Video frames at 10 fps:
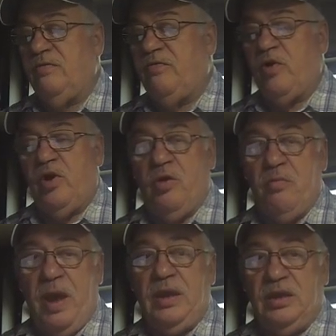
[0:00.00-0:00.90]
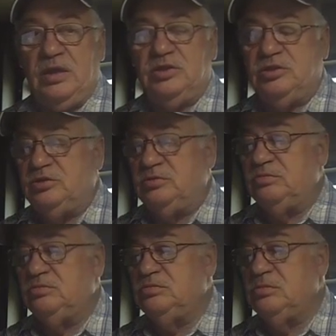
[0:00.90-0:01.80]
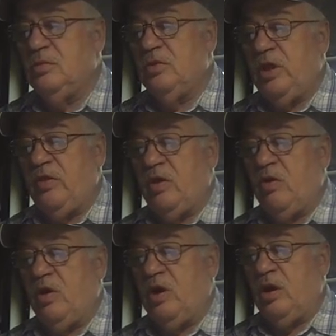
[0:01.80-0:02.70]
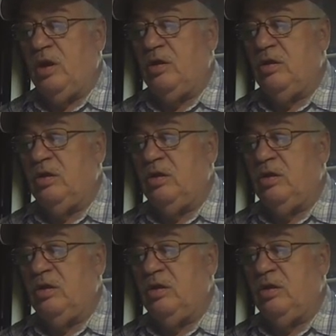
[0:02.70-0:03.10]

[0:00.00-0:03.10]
for your maintenance. Then they're going to